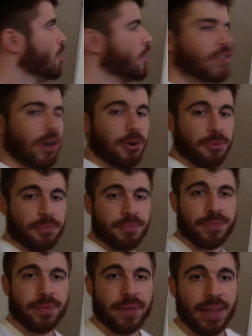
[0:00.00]
So
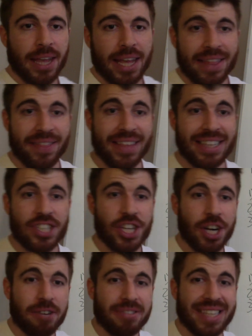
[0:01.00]
this
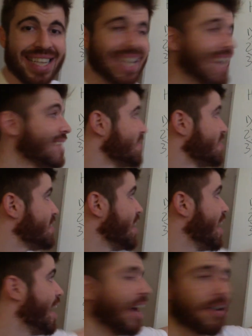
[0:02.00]
goes against
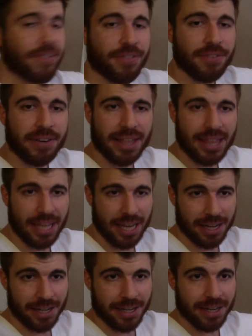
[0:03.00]

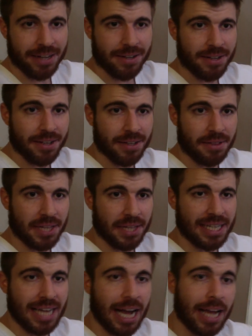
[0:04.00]
everything
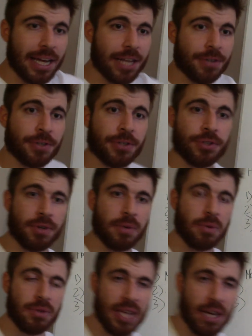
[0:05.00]
the diet
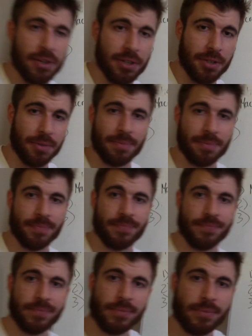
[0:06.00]
industry will tell you.
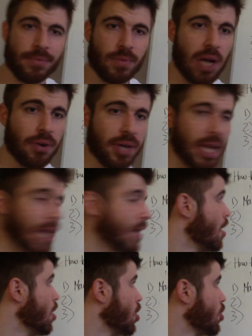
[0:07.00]

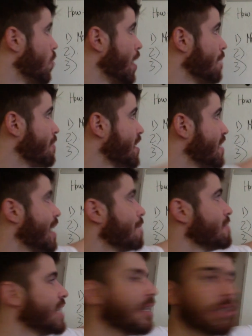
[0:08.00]
Okay? You know why? Because
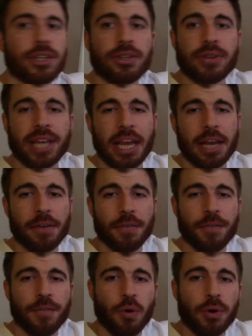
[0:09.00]
I'm telling you to eat
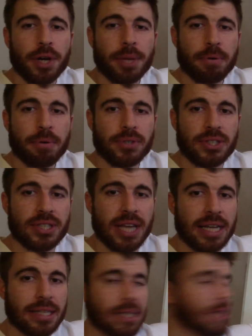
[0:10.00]
forty
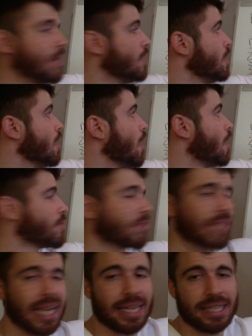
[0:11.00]
percent of your
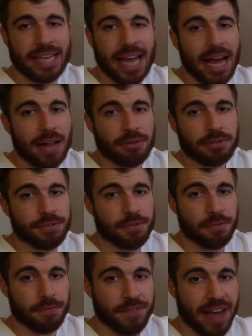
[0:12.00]
daily calories
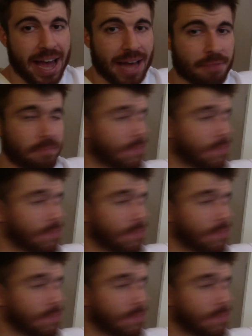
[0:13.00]
from fat,